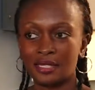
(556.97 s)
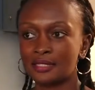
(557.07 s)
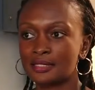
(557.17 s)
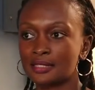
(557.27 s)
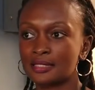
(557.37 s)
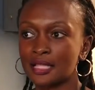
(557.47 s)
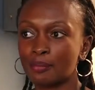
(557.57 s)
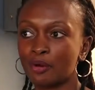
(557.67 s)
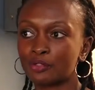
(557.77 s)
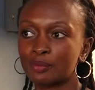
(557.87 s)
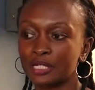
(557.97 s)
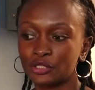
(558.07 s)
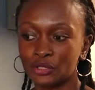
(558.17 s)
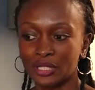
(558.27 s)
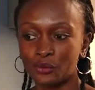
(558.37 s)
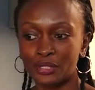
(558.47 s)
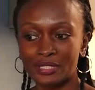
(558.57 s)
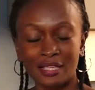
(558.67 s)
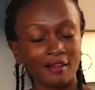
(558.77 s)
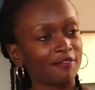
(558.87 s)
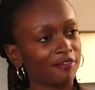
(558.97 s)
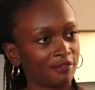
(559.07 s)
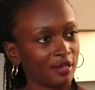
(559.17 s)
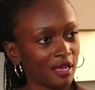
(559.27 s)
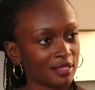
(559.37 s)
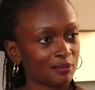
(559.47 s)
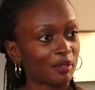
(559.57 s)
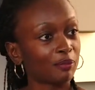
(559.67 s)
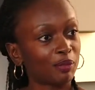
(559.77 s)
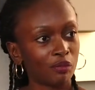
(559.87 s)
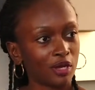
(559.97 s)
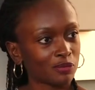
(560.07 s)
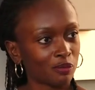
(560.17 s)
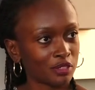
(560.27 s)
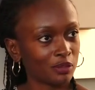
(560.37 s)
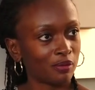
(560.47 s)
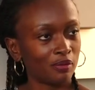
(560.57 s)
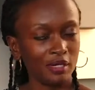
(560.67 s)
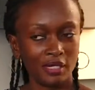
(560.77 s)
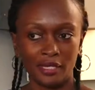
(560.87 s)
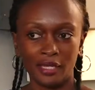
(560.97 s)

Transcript: It's, it's about making sure that we serve as many people as possible.